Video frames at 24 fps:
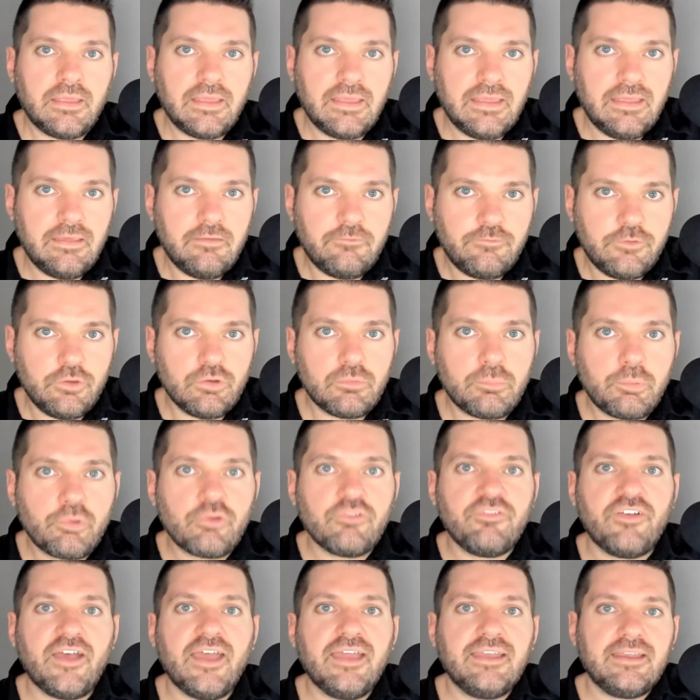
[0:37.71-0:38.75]
If you're
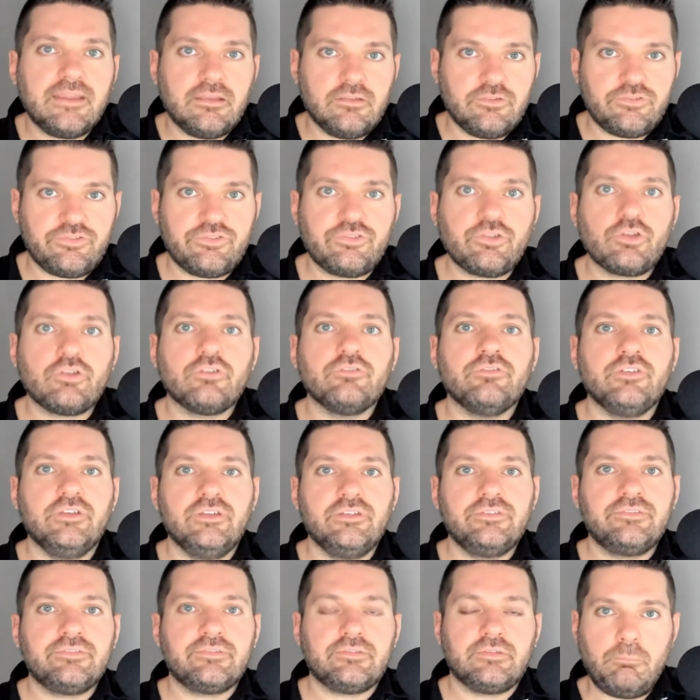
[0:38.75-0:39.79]
providing a
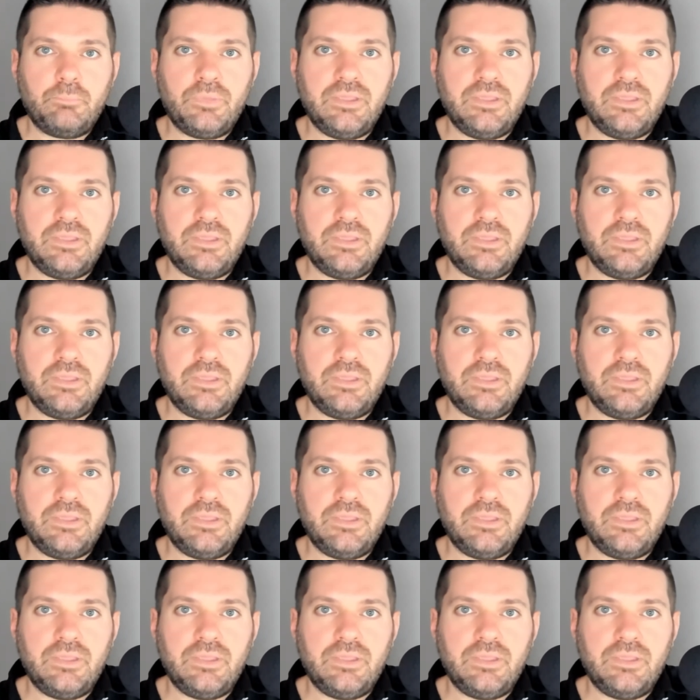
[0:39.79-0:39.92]
service,